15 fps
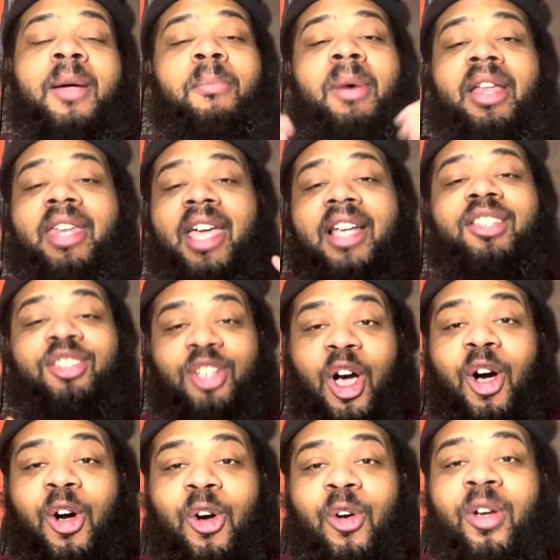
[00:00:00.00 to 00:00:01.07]
My next
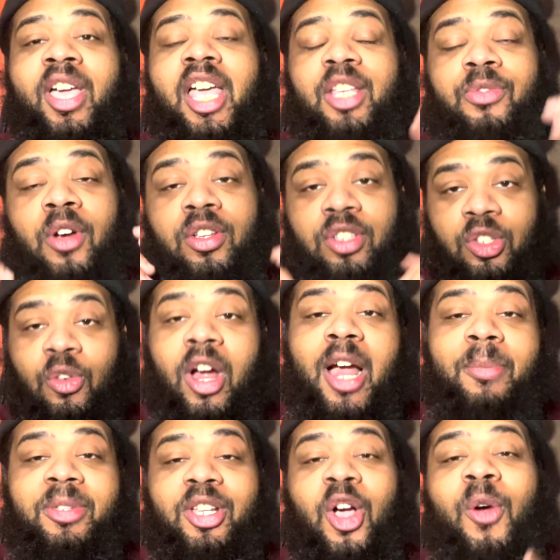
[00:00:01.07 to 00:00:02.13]
goal, as far as
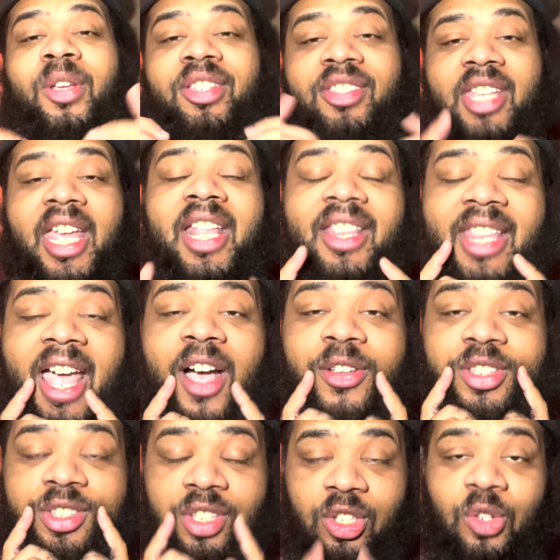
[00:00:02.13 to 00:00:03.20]
subscribers go, is
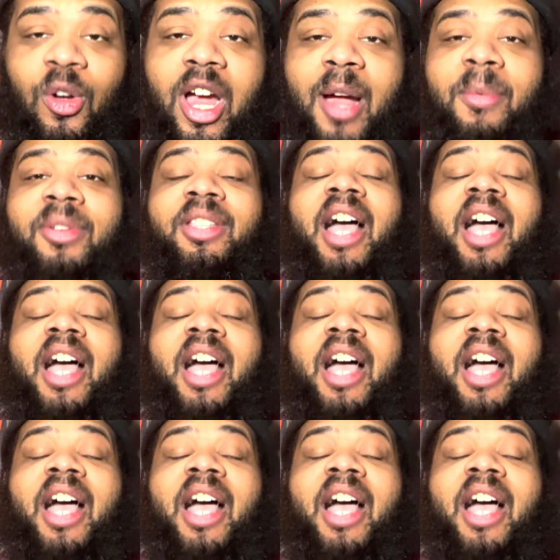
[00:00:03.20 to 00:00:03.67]
10,000 subscribers.